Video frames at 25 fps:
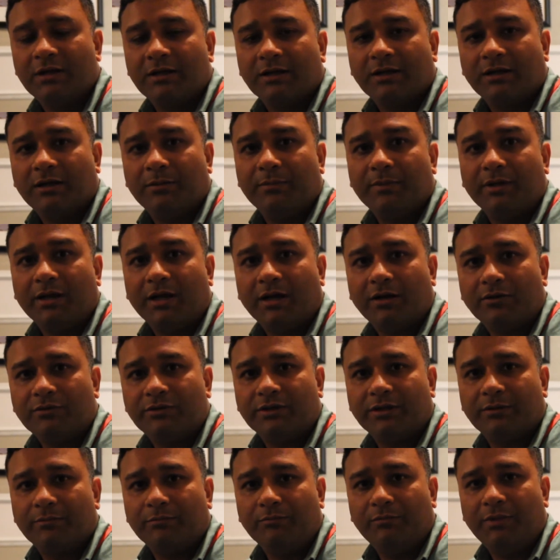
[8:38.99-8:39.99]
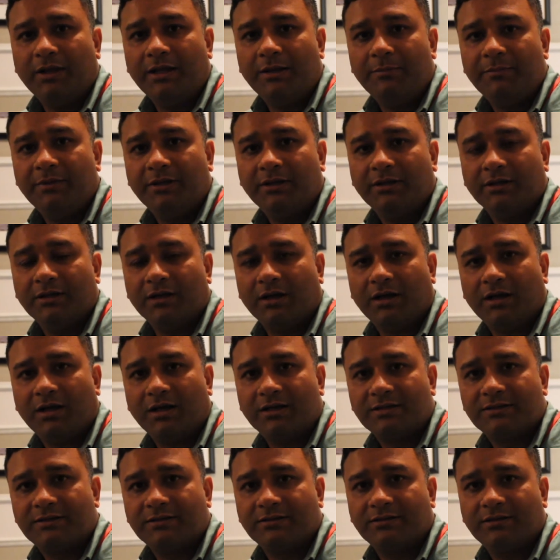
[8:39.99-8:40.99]
coming out and blaming
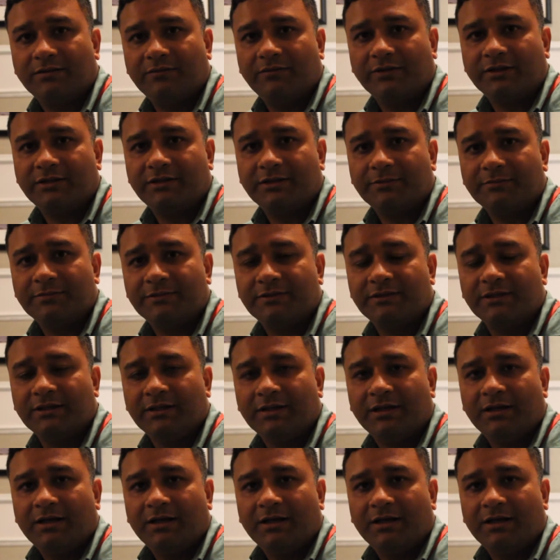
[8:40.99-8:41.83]
us, the victims,